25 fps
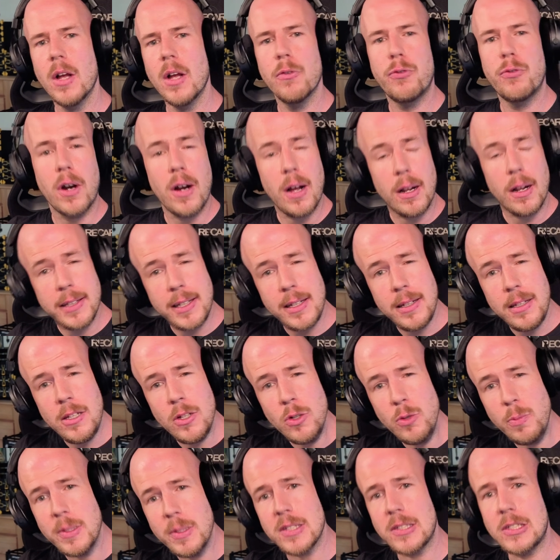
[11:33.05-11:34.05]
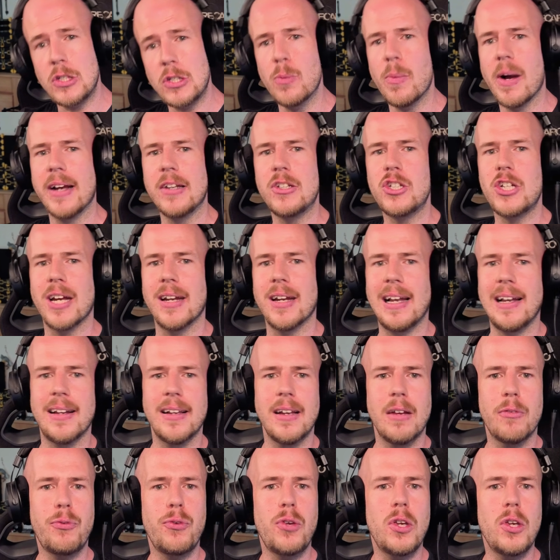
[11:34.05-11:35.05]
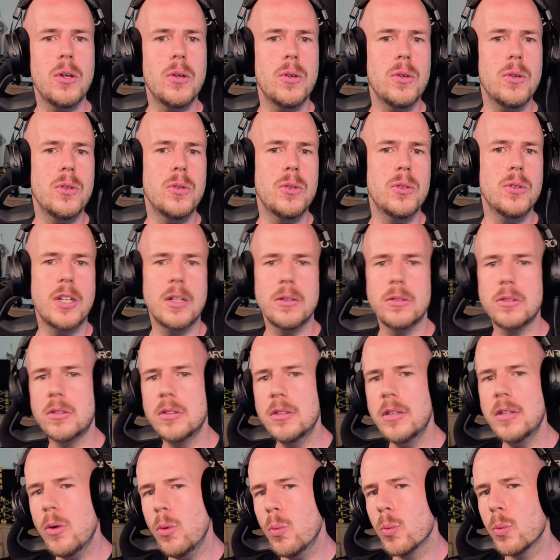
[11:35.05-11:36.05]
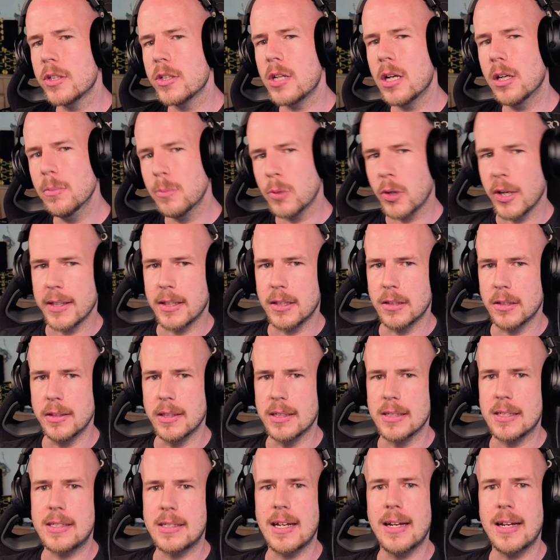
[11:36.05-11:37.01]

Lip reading: For all the newbies to my channel, if you don't know what HomeRacker is,